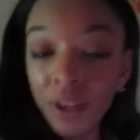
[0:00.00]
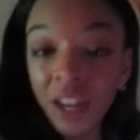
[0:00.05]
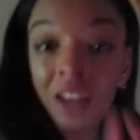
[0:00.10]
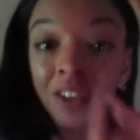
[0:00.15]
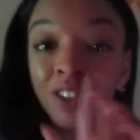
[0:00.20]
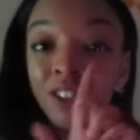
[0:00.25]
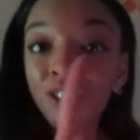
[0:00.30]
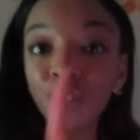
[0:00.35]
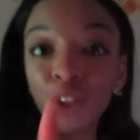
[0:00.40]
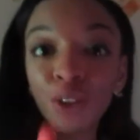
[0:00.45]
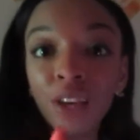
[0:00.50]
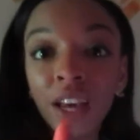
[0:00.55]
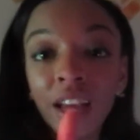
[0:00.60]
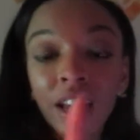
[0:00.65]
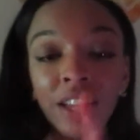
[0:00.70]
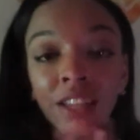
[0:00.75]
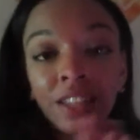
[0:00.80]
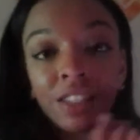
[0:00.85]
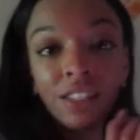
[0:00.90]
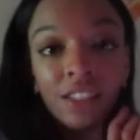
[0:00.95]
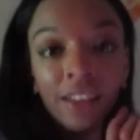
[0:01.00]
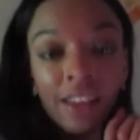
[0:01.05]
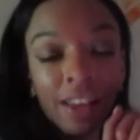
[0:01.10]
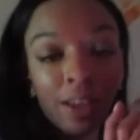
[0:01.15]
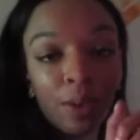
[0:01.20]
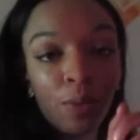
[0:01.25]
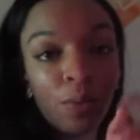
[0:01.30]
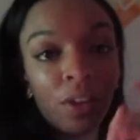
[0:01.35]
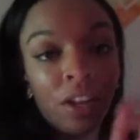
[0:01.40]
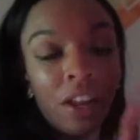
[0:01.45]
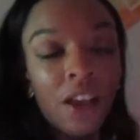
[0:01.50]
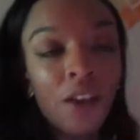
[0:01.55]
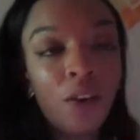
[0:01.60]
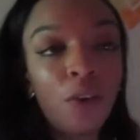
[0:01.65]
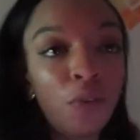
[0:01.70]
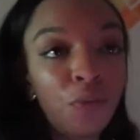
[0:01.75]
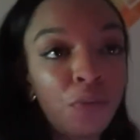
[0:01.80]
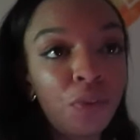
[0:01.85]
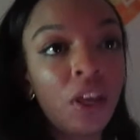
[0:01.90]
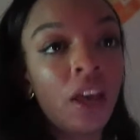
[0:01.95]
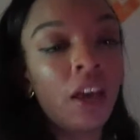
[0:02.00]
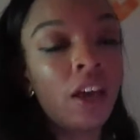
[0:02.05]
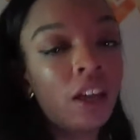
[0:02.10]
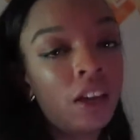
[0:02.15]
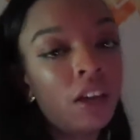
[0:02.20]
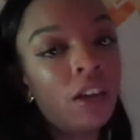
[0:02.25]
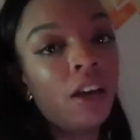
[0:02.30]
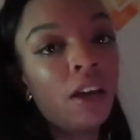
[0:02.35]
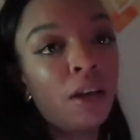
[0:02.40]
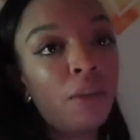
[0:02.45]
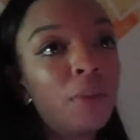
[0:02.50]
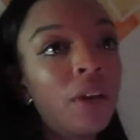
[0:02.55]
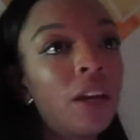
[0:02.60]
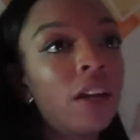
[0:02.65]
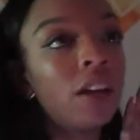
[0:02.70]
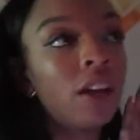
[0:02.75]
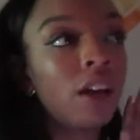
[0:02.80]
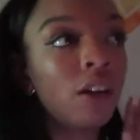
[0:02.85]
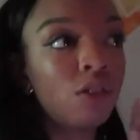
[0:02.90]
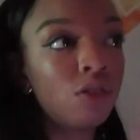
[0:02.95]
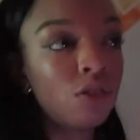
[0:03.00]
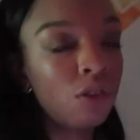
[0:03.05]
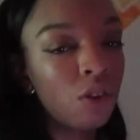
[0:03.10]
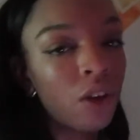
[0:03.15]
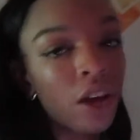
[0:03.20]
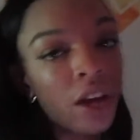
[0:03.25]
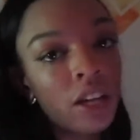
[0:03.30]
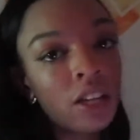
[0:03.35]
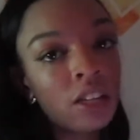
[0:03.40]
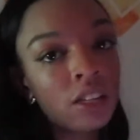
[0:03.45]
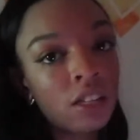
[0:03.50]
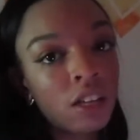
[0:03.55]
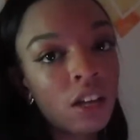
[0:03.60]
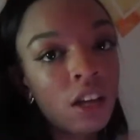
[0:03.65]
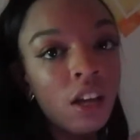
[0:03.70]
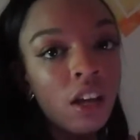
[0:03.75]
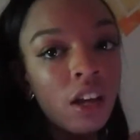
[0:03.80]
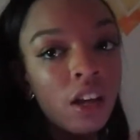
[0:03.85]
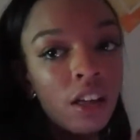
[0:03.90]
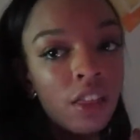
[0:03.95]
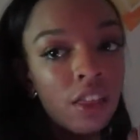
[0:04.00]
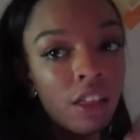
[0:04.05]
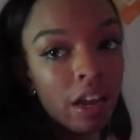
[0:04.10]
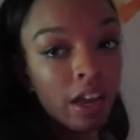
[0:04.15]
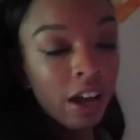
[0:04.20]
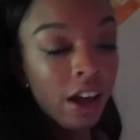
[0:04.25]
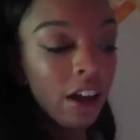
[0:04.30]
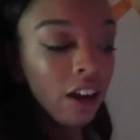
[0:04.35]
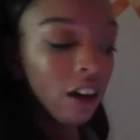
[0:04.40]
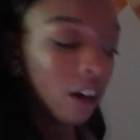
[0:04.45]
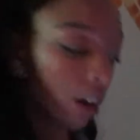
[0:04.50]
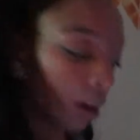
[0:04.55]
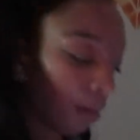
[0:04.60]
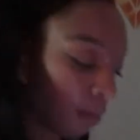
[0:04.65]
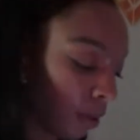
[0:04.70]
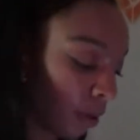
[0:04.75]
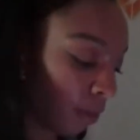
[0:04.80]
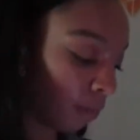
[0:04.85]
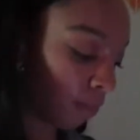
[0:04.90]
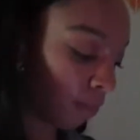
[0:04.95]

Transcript: but I'll show you guys it when hopefully I get it up and I'll show you guys that I got it up